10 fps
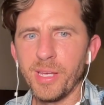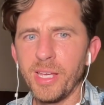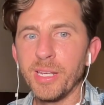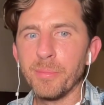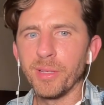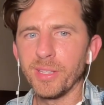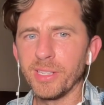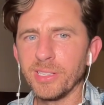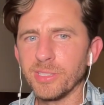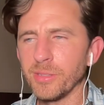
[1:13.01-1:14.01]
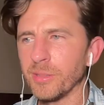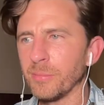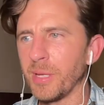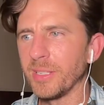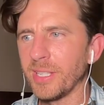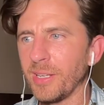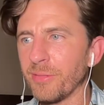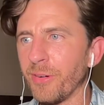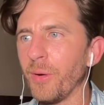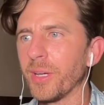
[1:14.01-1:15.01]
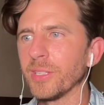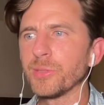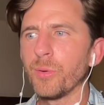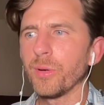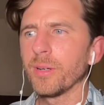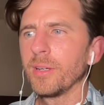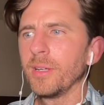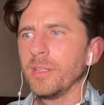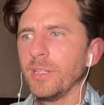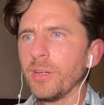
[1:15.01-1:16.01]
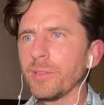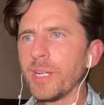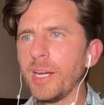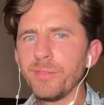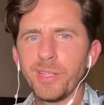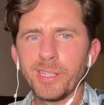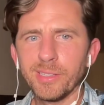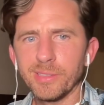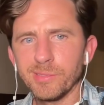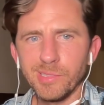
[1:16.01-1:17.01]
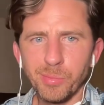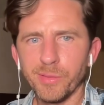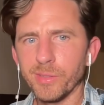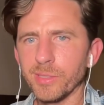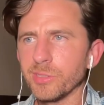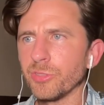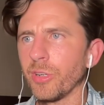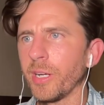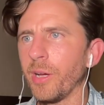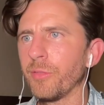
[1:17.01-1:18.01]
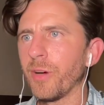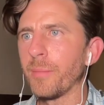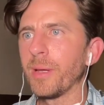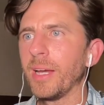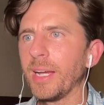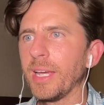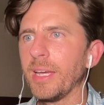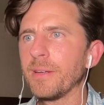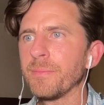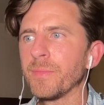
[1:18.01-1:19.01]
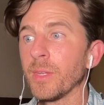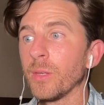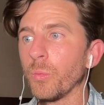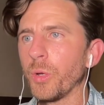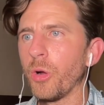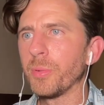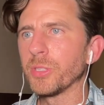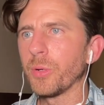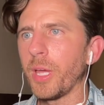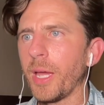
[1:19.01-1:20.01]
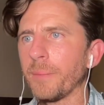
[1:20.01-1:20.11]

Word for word: inability to maintain focus or you know kind of like a little bit of a strung out vibe again we hope he's okay